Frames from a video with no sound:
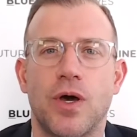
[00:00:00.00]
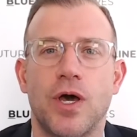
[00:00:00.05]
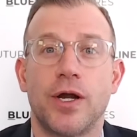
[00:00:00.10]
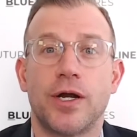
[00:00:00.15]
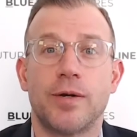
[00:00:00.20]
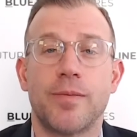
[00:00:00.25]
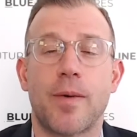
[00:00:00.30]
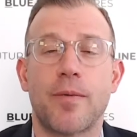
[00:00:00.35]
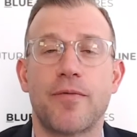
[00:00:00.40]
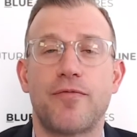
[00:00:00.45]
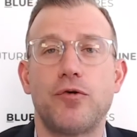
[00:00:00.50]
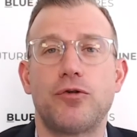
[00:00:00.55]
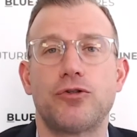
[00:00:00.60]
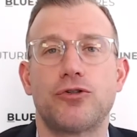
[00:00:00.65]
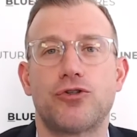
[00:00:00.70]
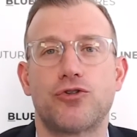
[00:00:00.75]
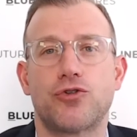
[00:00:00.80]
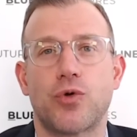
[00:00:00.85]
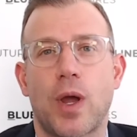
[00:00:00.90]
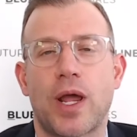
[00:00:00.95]
Remember, futures
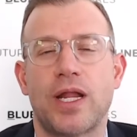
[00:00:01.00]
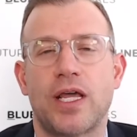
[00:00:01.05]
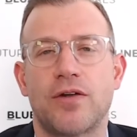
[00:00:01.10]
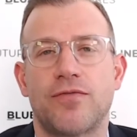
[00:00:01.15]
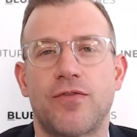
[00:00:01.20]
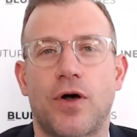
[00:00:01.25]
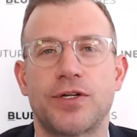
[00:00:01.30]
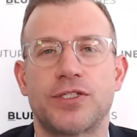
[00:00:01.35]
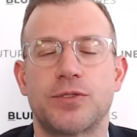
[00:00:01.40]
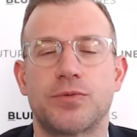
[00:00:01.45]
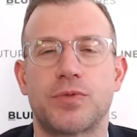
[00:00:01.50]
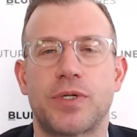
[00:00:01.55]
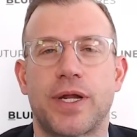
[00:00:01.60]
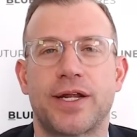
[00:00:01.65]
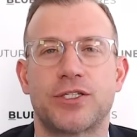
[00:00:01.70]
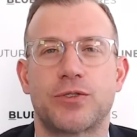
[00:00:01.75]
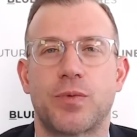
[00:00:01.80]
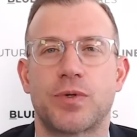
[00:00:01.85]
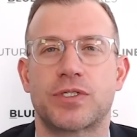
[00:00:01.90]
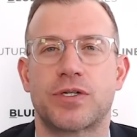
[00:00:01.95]
trading involves
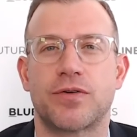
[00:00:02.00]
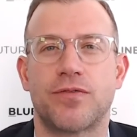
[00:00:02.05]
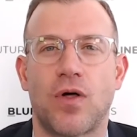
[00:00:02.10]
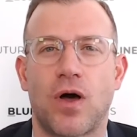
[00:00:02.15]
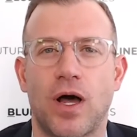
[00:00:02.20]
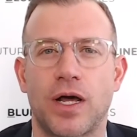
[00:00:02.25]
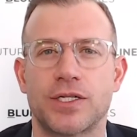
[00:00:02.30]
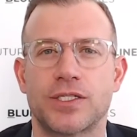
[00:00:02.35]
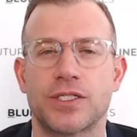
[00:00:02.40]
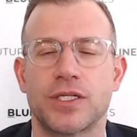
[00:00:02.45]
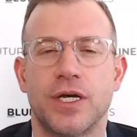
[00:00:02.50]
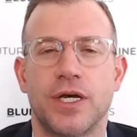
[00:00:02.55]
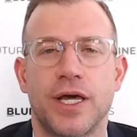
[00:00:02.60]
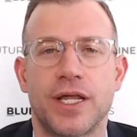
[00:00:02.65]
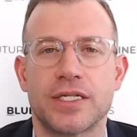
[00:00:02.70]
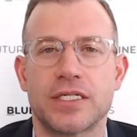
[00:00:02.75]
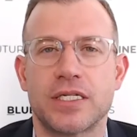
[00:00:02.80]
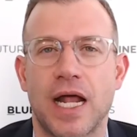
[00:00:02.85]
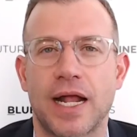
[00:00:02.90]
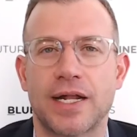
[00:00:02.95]
substantial risk of loss and
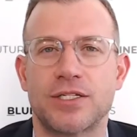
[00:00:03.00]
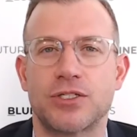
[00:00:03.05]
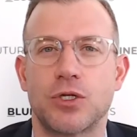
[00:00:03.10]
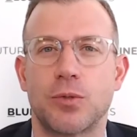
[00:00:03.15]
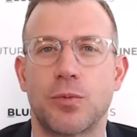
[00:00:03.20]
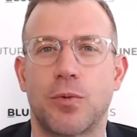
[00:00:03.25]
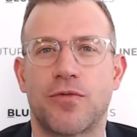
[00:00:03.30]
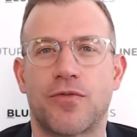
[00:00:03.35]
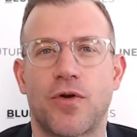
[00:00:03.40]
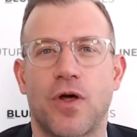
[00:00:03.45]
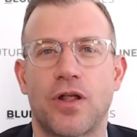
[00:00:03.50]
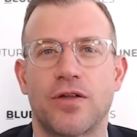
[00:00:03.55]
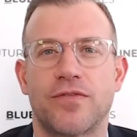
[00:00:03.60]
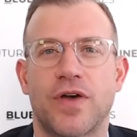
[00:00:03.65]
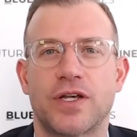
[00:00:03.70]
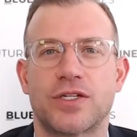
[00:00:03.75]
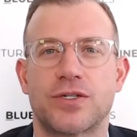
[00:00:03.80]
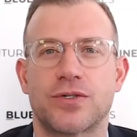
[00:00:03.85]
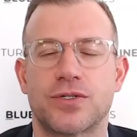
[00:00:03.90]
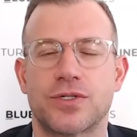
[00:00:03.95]
is not suitable for all
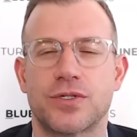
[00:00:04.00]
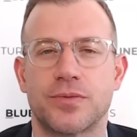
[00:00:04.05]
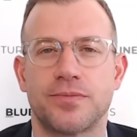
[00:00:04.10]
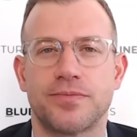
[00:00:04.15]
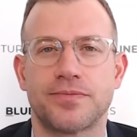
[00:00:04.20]
investors.